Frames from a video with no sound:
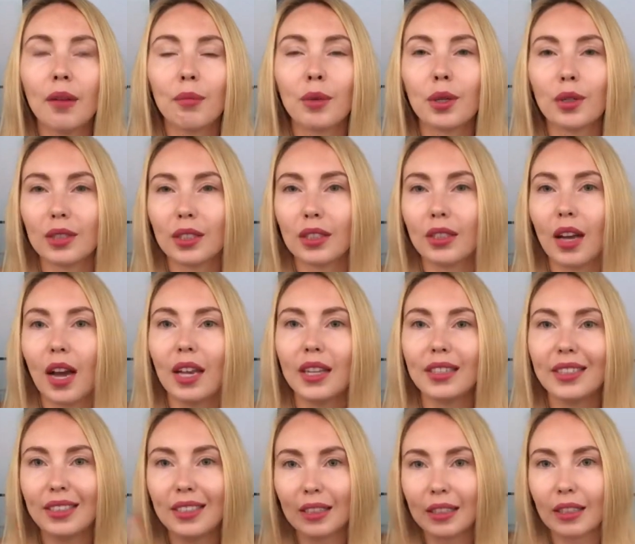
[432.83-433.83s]
because I
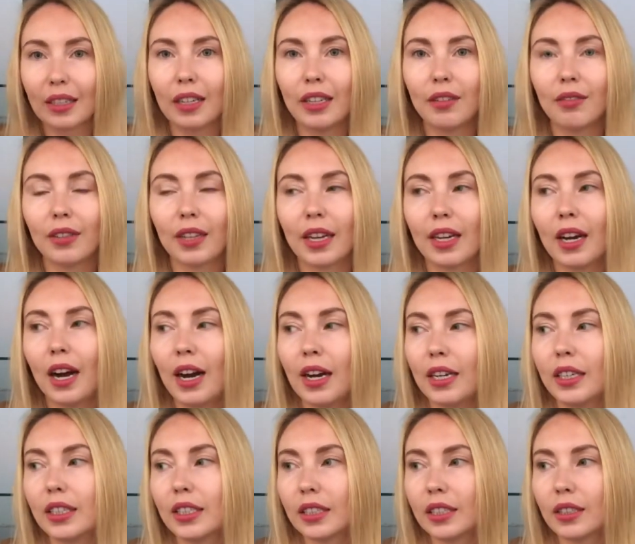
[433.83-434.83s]
didn't live like
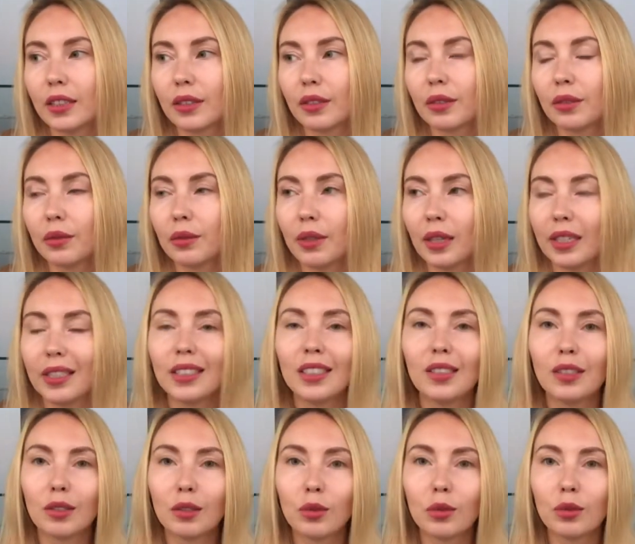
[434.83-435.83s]
higher, so I
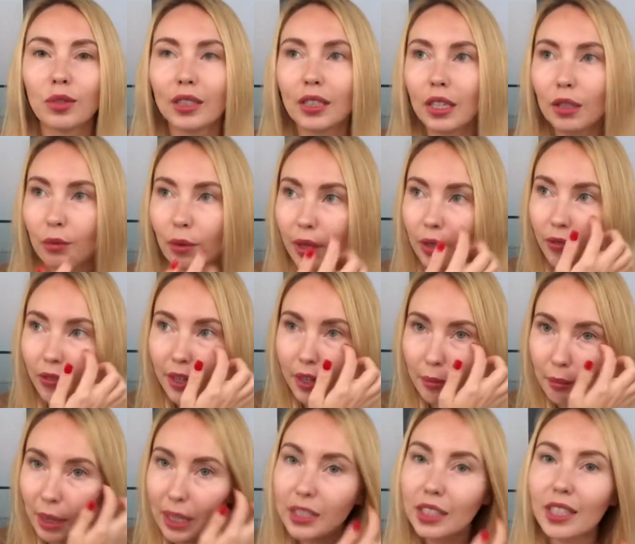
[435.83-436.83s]
didn't use that one
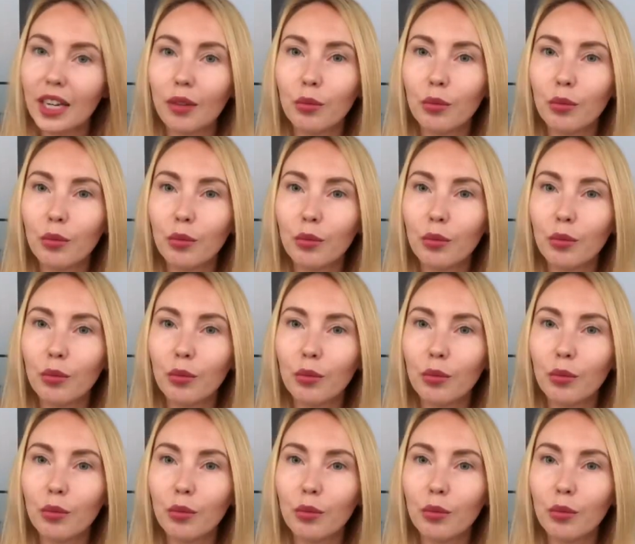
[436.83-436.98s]
very much.